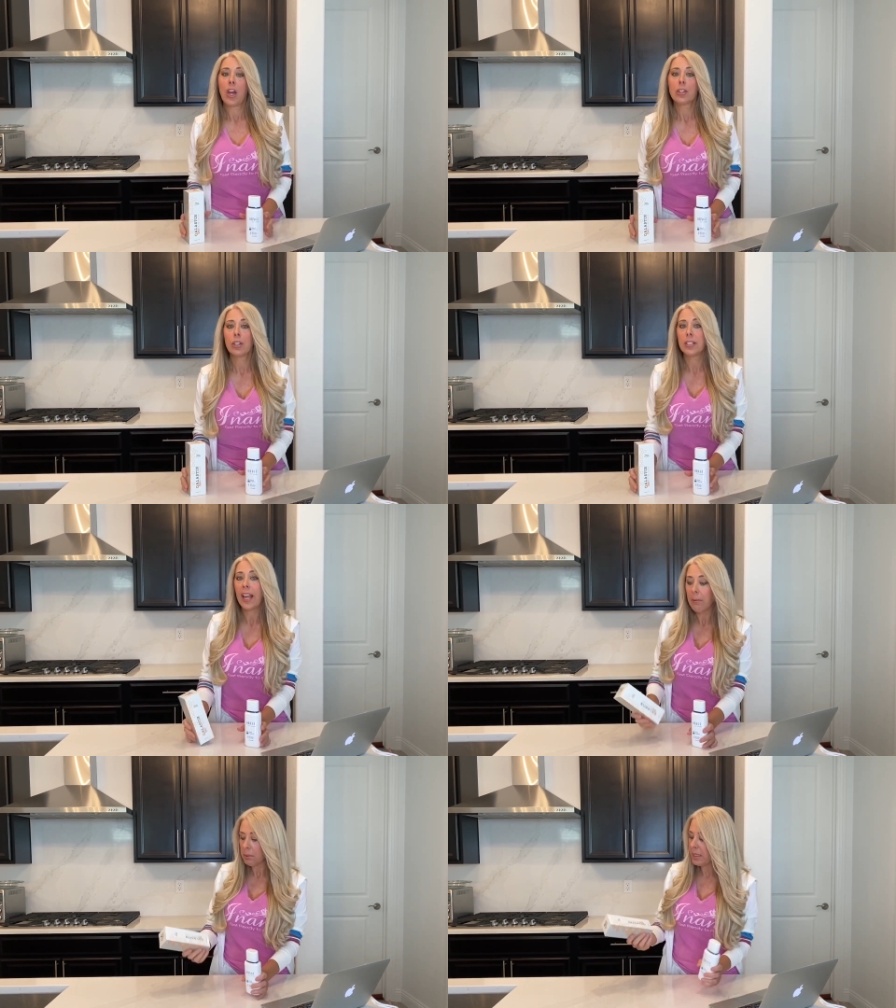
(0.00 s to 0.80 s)
So
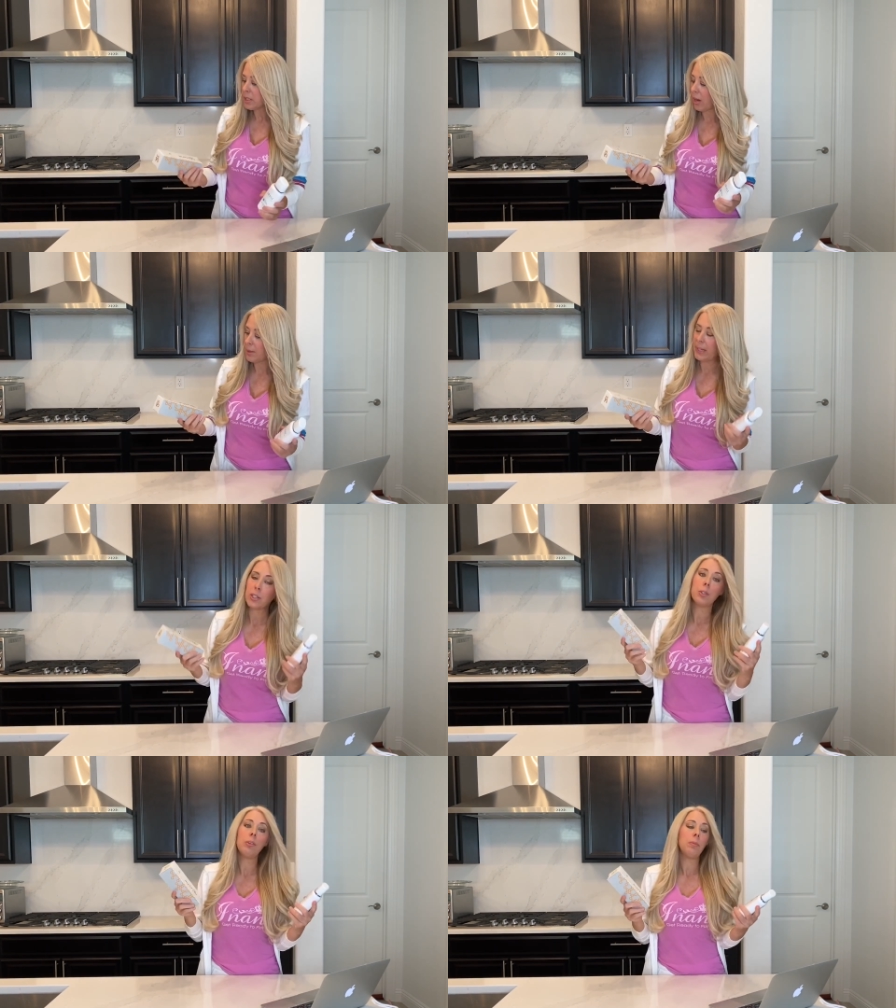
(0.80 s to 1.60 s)
today I'm gonna be talking about
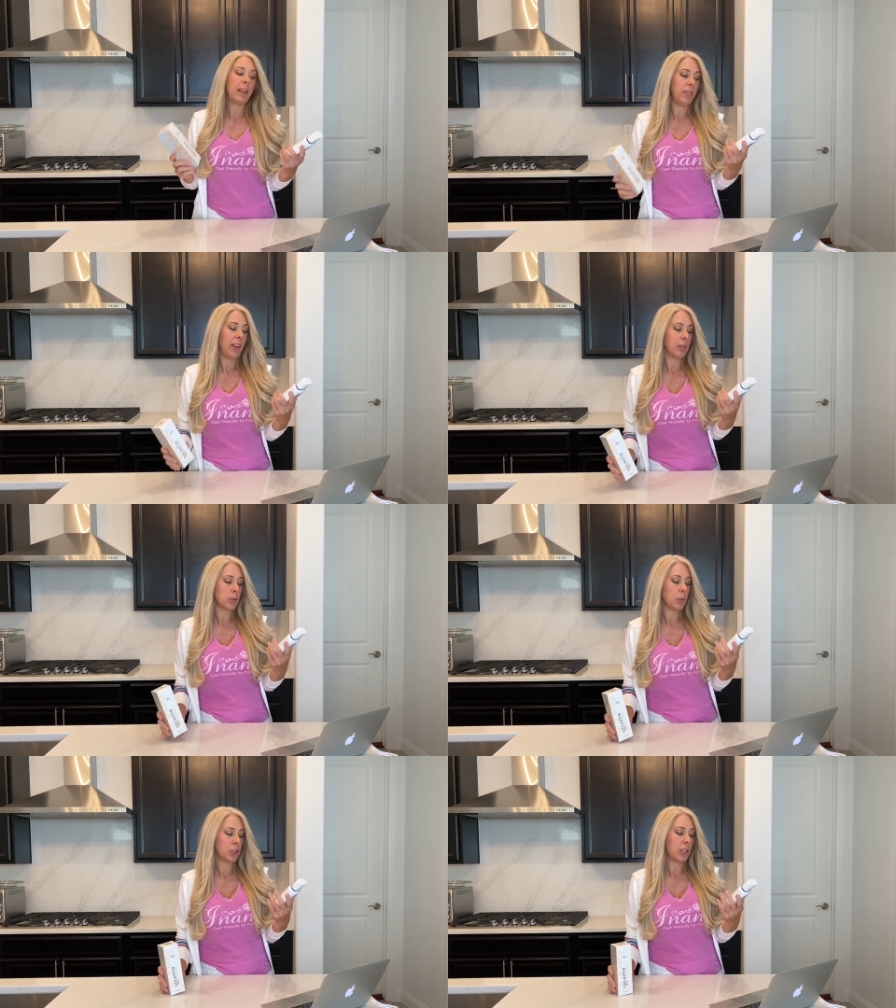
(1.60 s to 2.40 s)
two of my
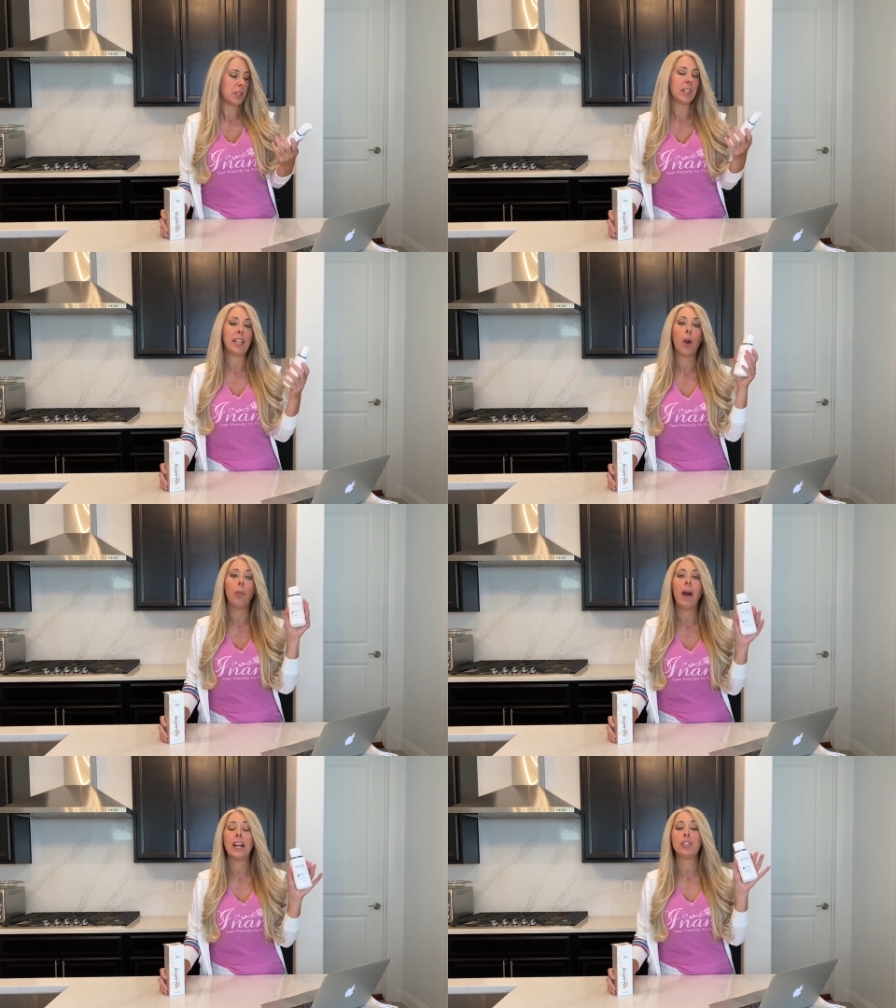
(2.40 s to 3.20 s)
favorites, which is the
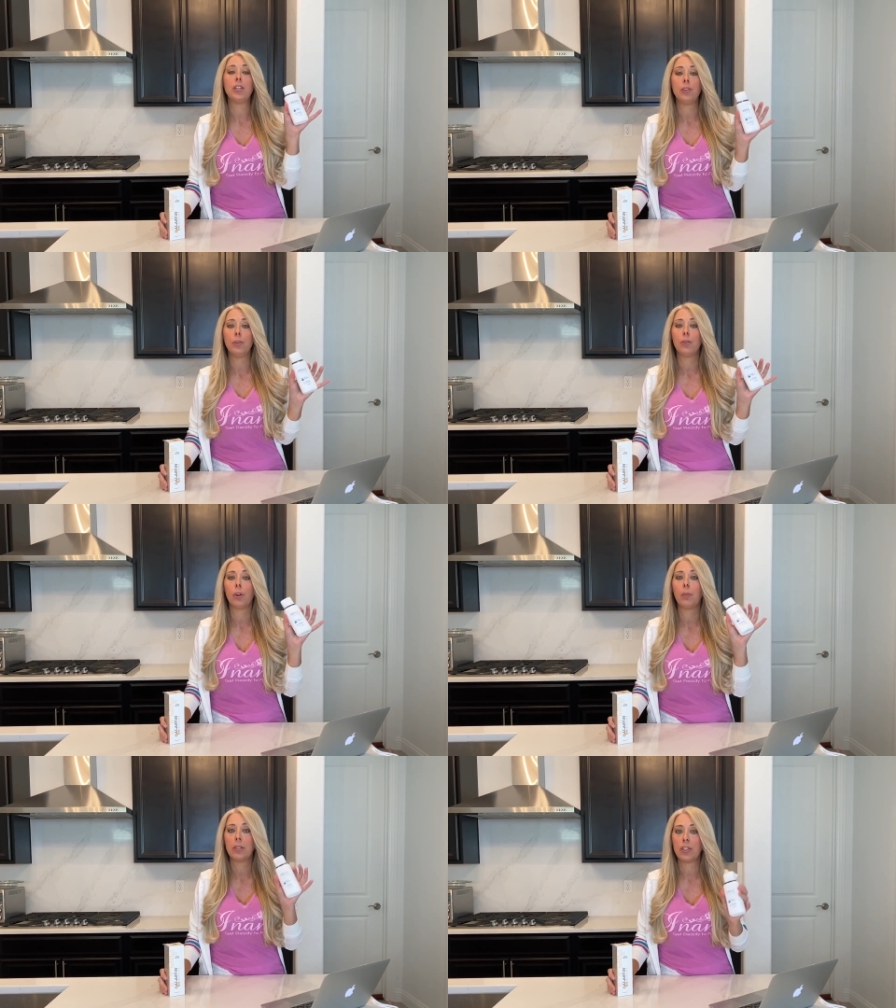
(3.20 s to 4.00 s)
Obagi
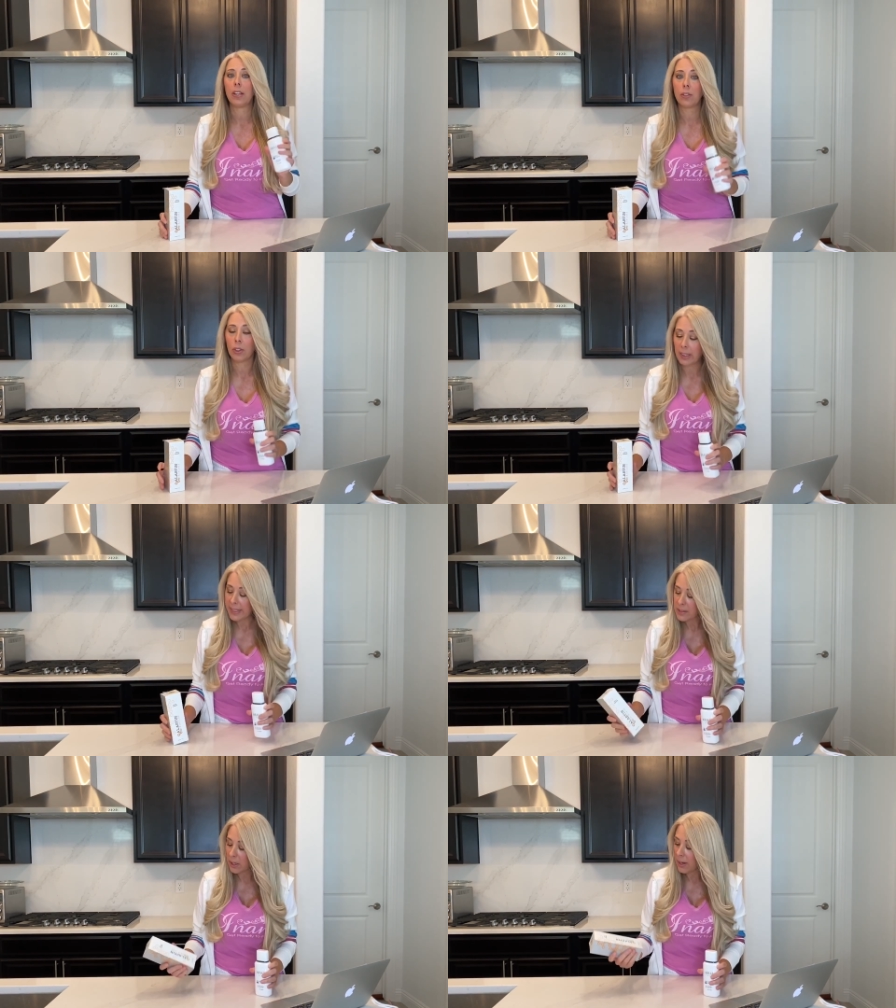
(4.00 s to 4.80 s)
Nu-Derm Gentle
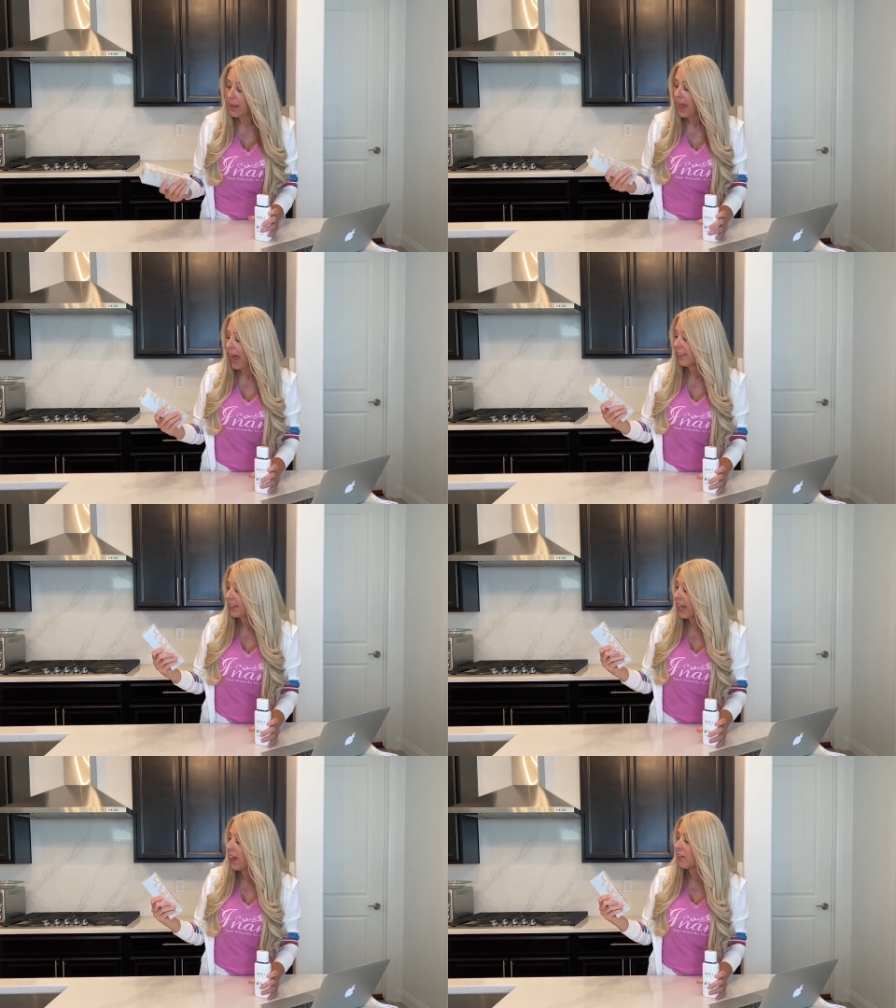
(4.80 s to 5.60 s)
Cleanser, and
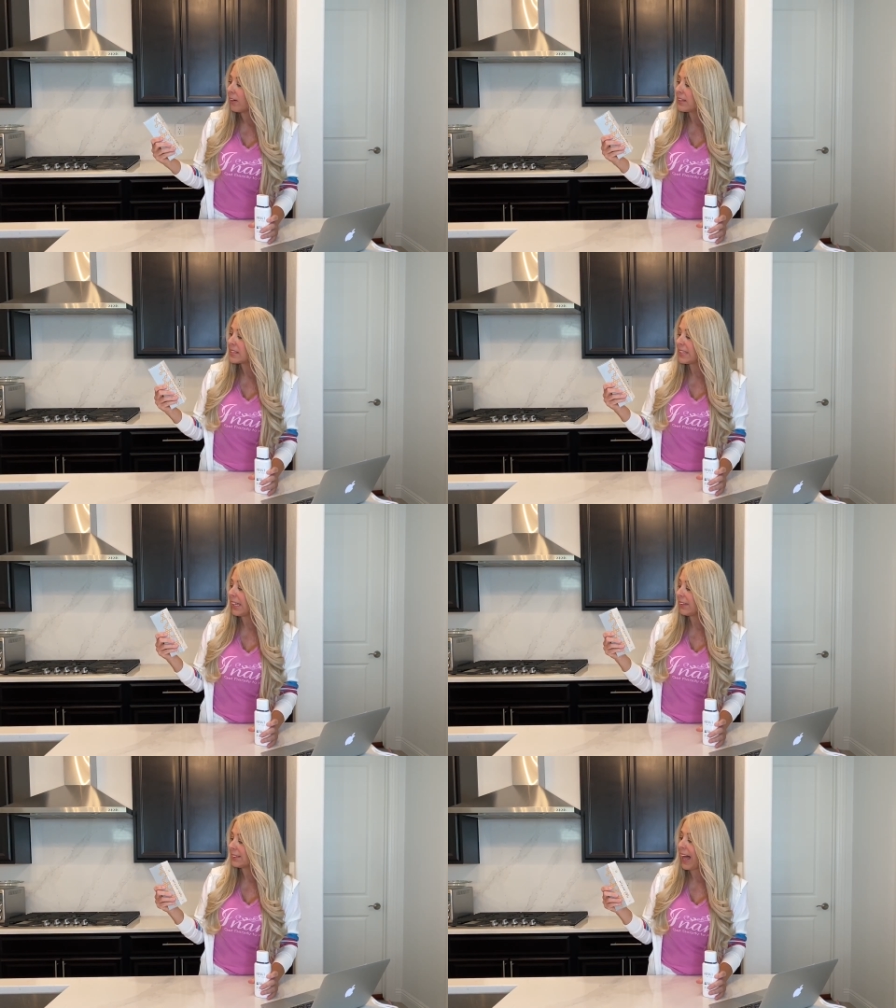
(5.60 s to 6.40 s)
the other is the
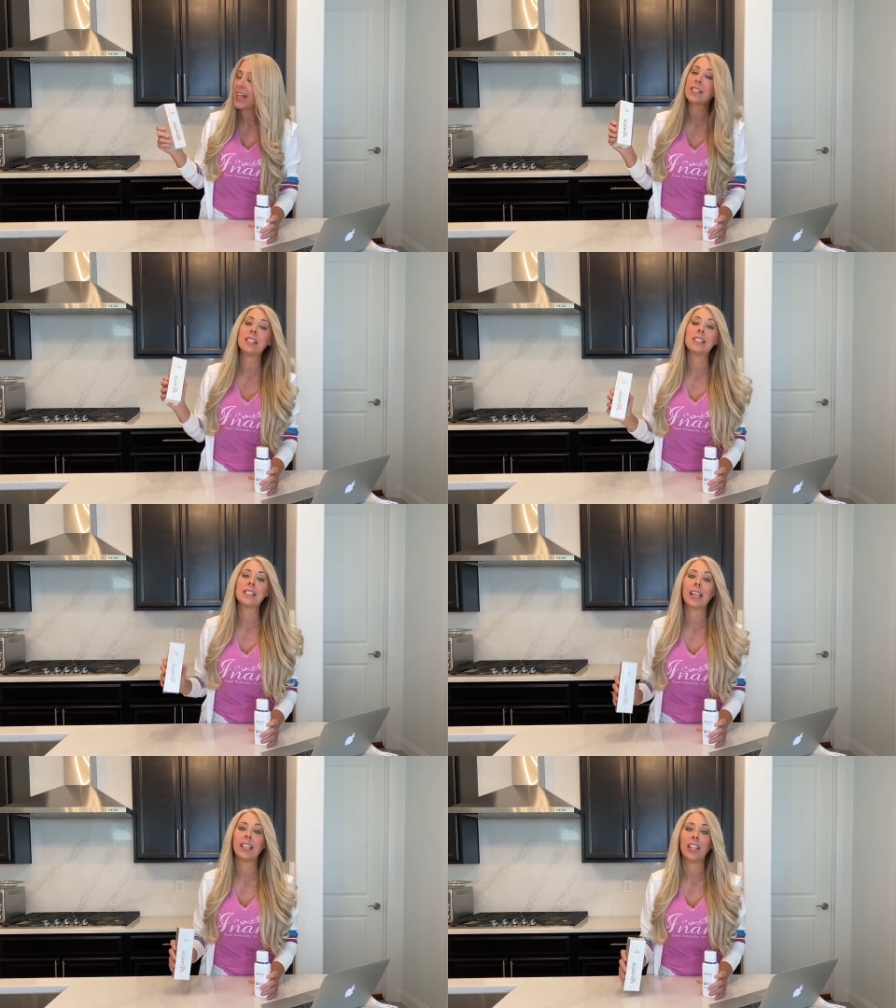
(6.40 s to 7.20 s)
Elastin
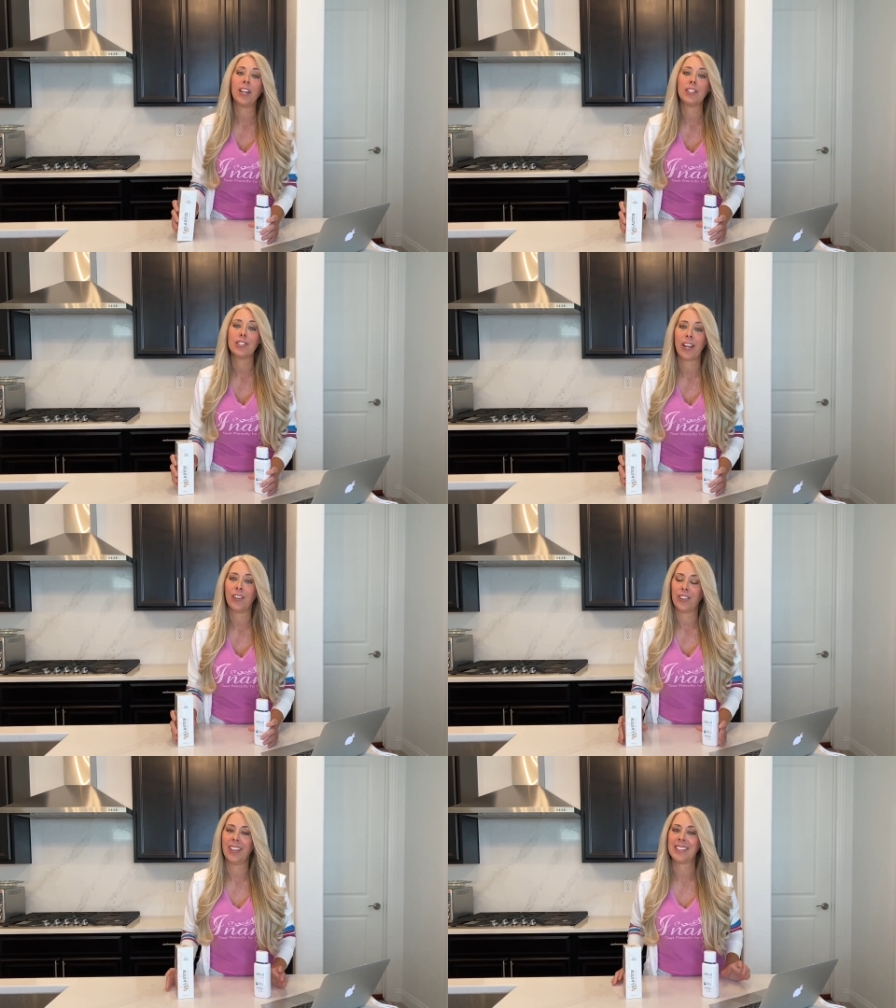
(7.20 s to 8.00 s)
Skincare
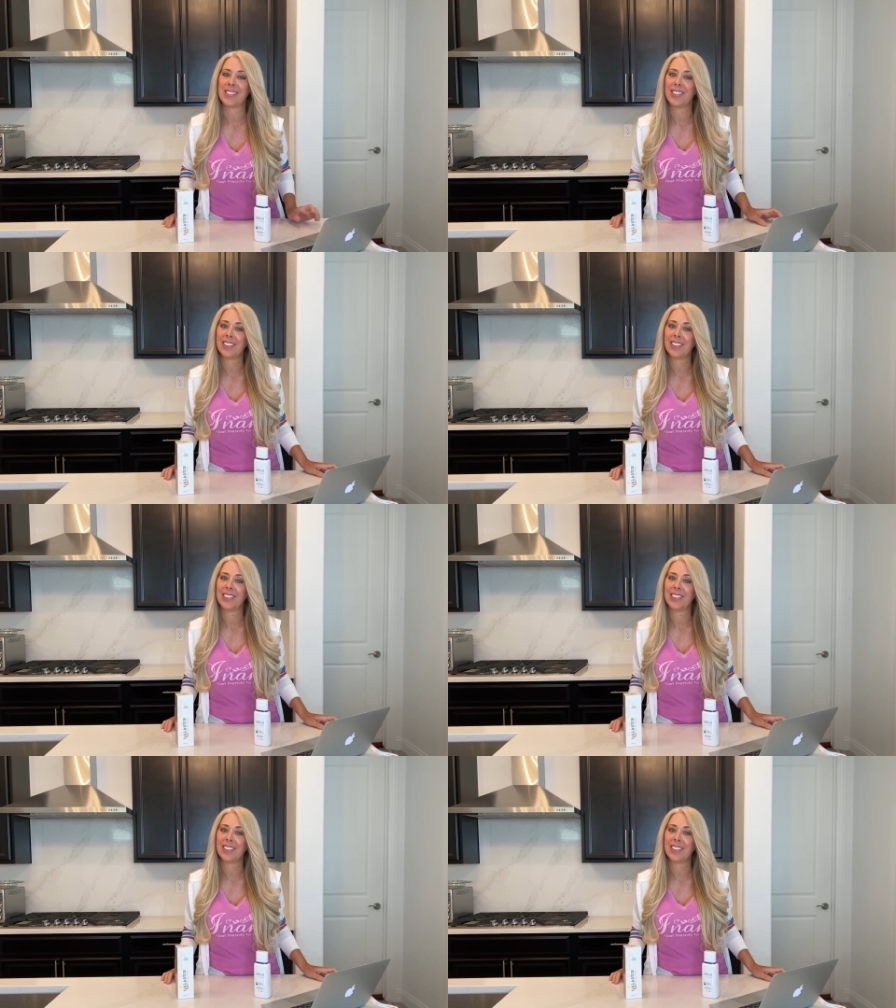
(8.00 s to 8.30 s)
Gentle Cleanser.